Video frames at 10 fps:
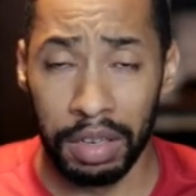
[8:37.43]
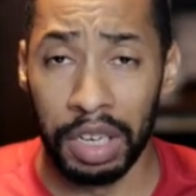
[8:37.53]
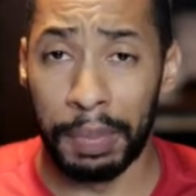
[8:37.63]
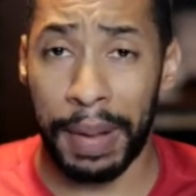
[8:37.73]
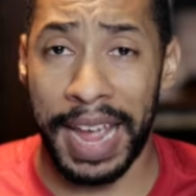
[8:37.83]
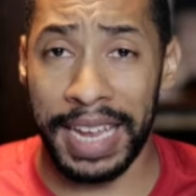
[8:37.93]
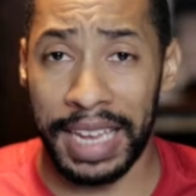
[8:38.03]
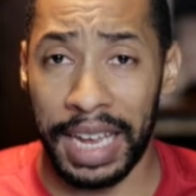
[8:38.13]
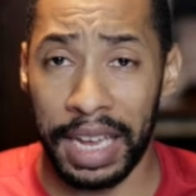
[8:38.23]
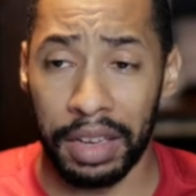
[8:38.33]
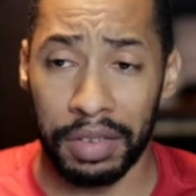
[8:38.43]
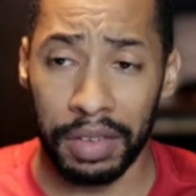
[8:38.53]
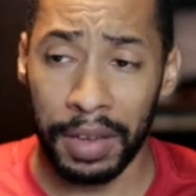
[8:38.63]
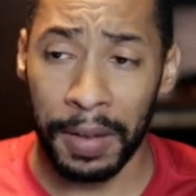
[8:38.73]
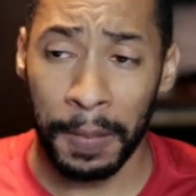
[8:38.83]
good paying gigs,
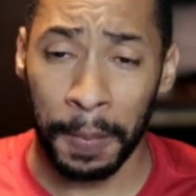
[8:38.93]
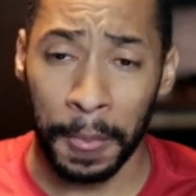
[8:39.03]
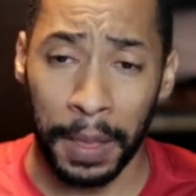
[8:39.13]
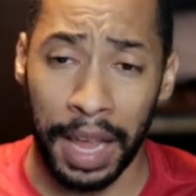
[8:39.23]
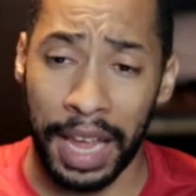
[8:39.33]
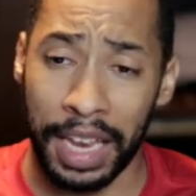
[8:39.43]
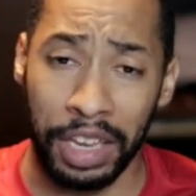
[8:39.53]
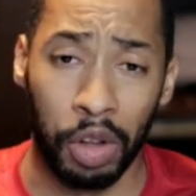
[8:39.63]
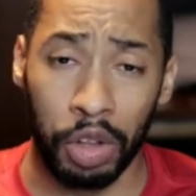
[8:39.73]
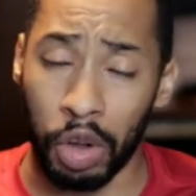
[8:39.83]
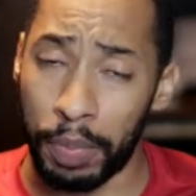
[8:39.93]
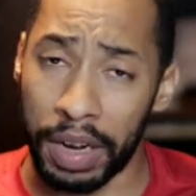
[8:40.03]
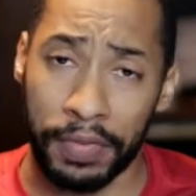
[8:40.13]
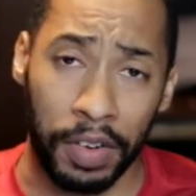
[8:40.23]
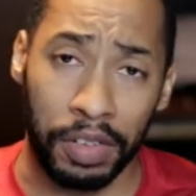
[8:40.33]
and you'll be
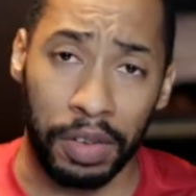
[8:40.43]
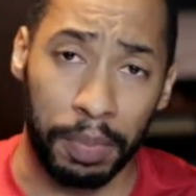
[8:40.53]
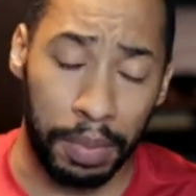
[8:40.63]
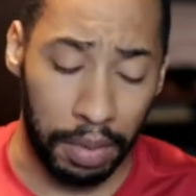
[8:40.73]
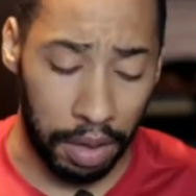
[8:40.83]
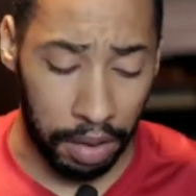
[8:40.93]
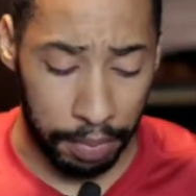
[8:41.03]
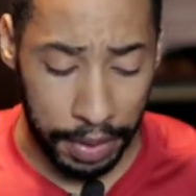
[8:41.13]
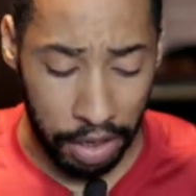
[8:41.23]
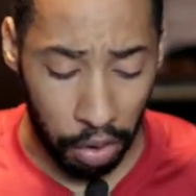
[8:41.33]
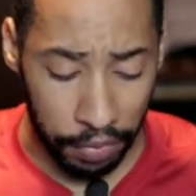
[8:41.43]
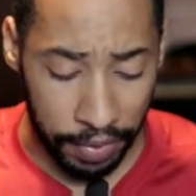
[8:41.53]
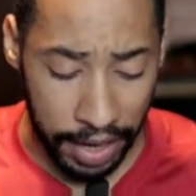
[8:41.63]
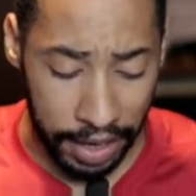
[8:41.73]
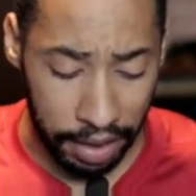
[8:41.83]
the first to be
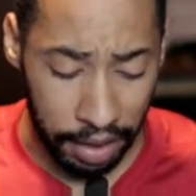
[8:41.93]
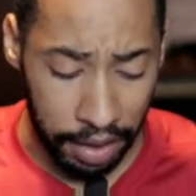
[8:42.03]
notified.